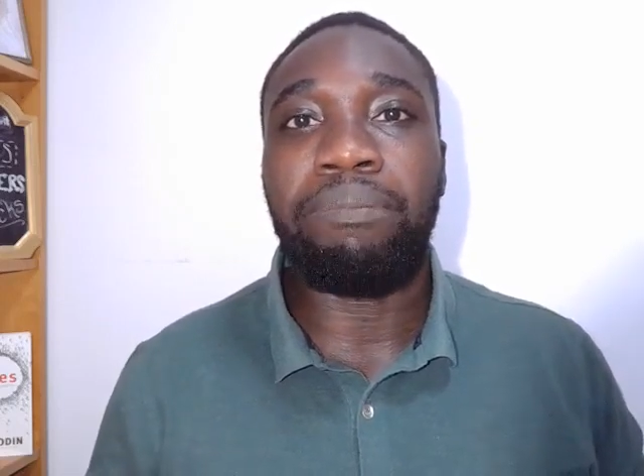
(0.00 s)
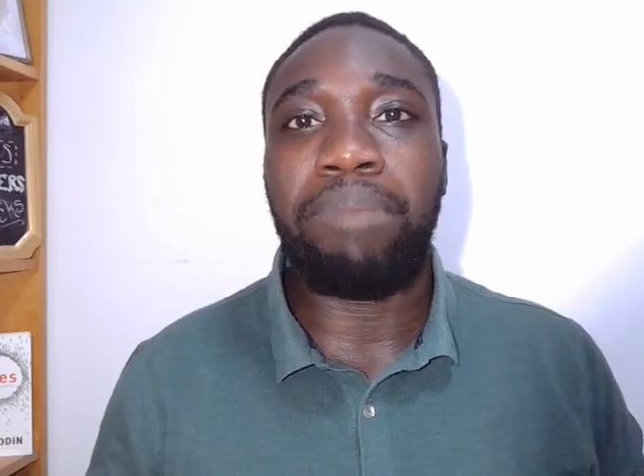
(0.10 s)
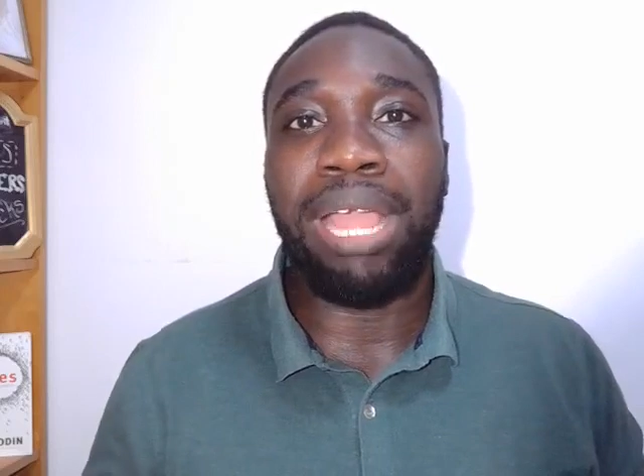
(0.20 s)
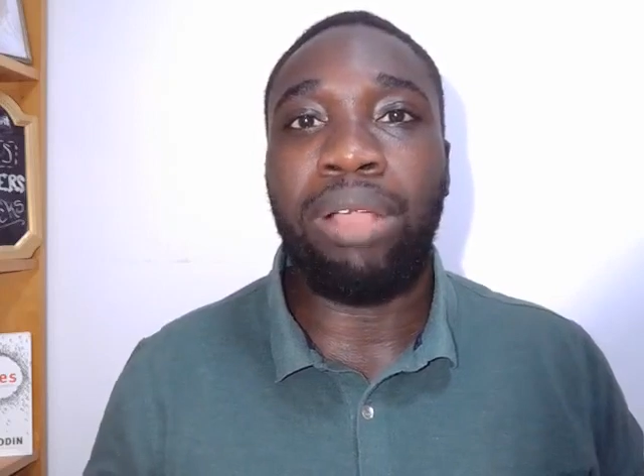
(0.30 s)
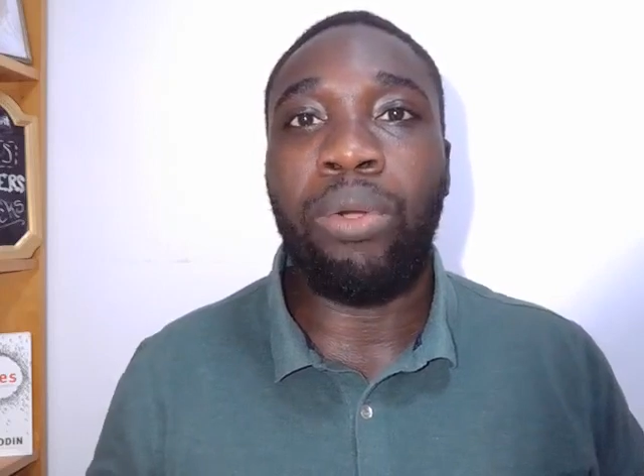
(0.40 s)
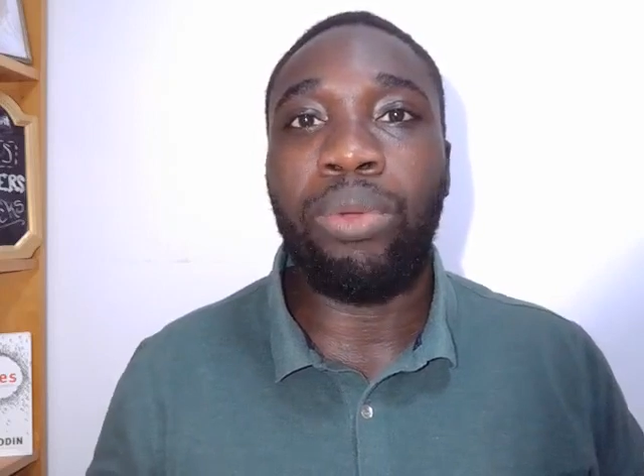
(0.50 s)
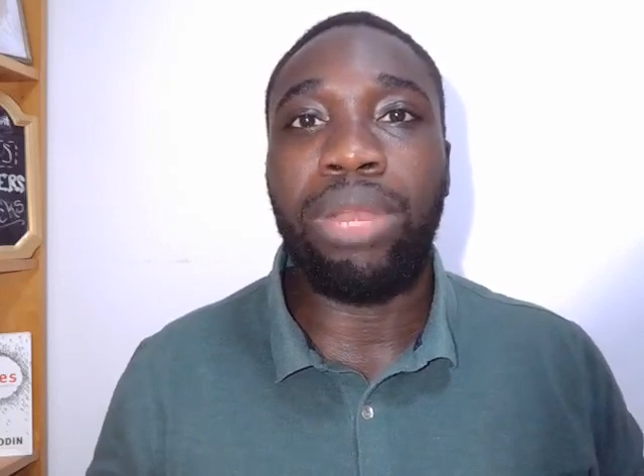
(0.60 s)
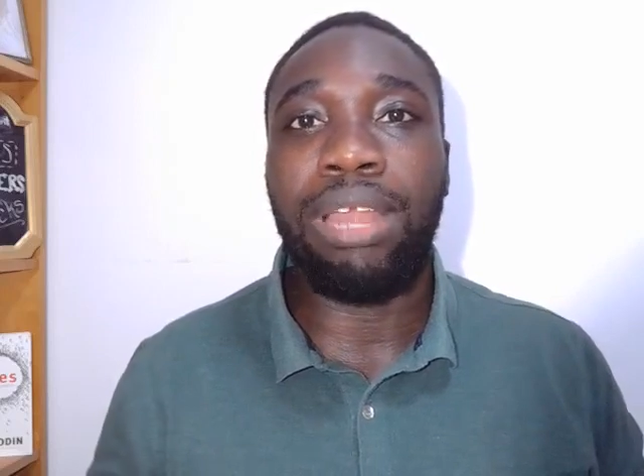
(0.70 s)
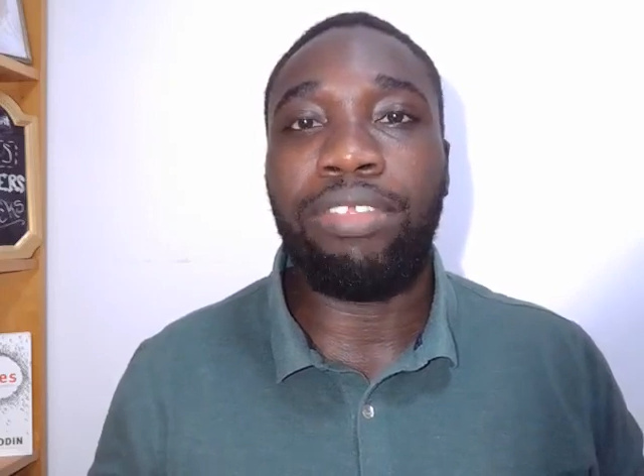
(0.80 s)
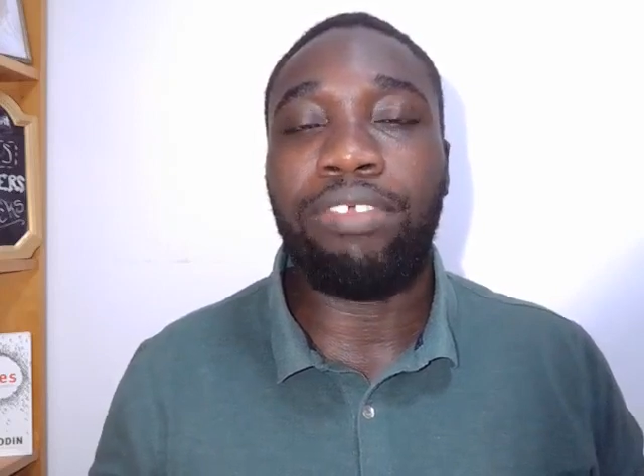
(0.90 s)
by
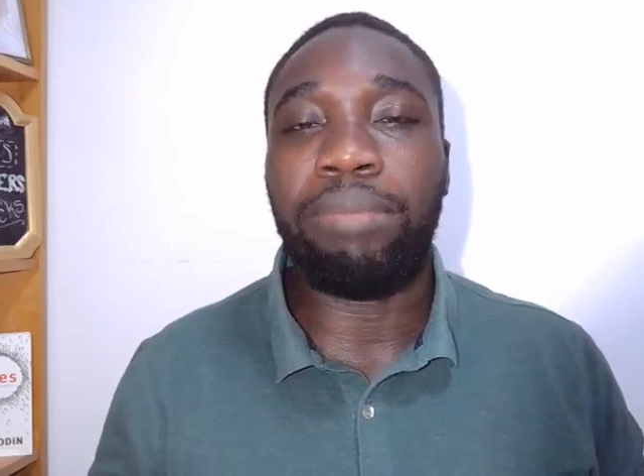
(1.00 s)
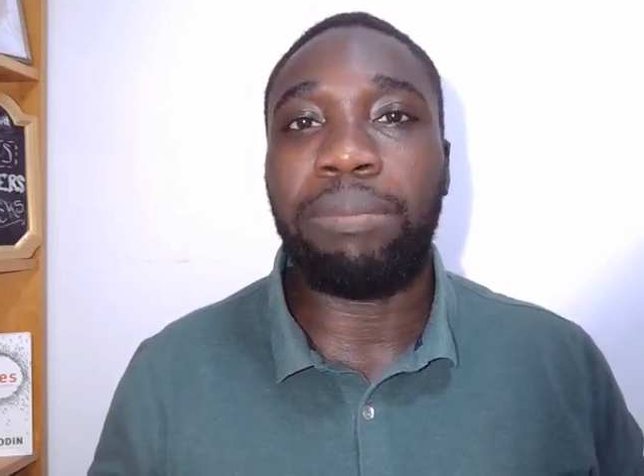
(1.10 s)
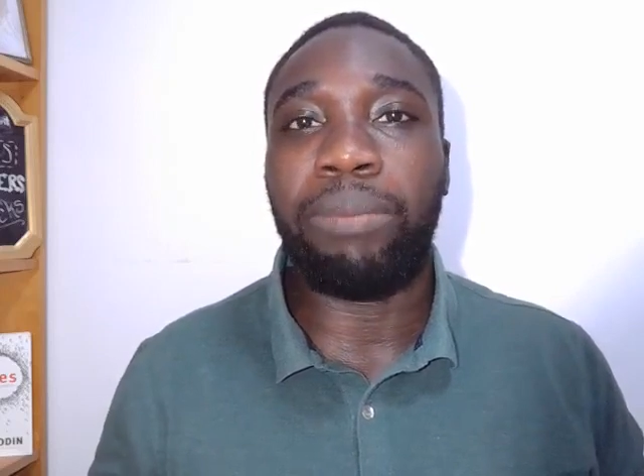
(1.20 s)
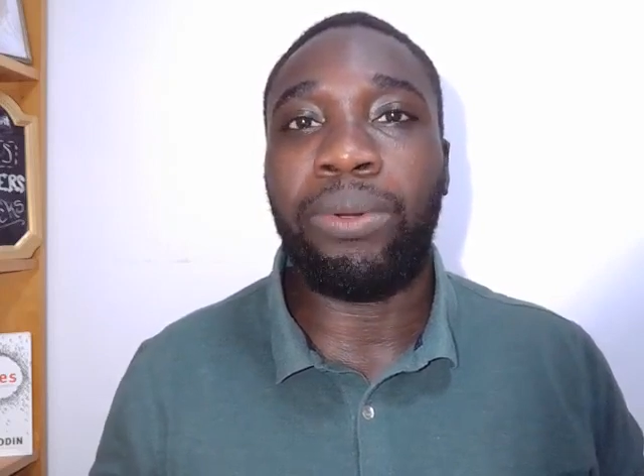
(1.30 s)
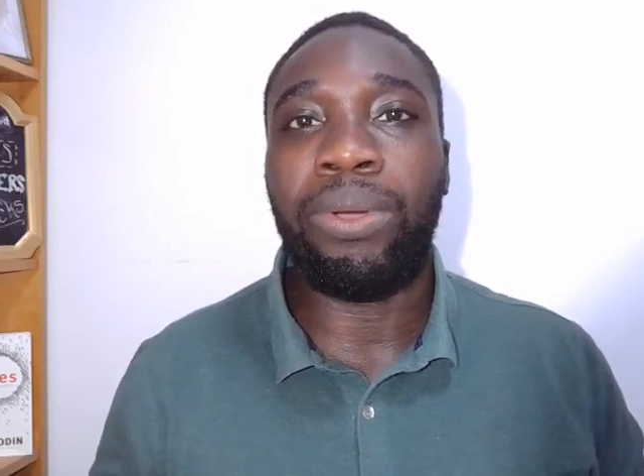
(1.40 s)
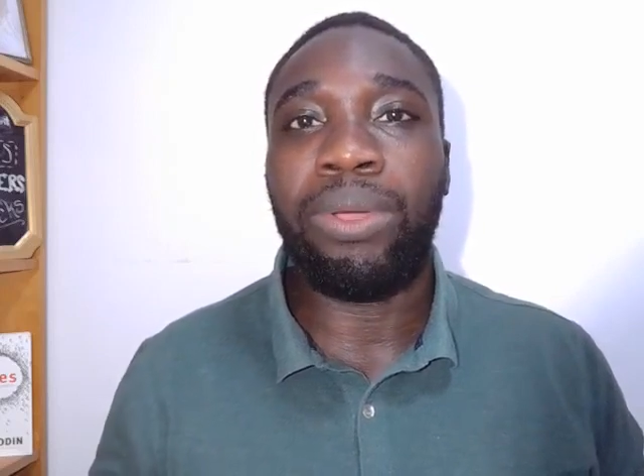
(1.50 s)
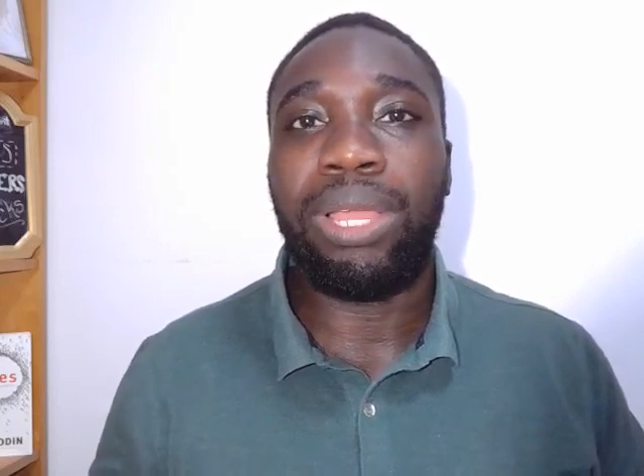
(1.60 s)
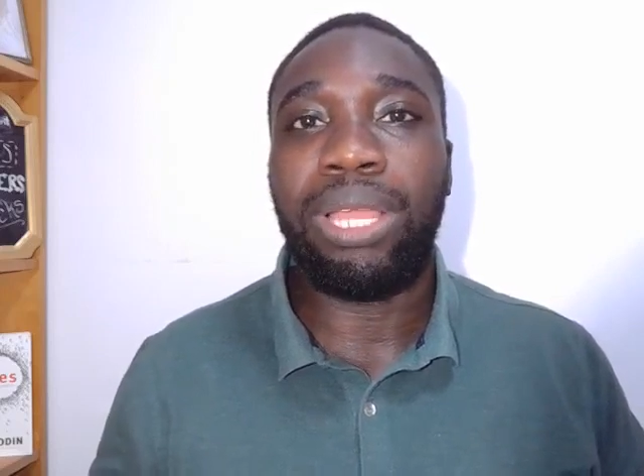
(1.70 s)
holding other people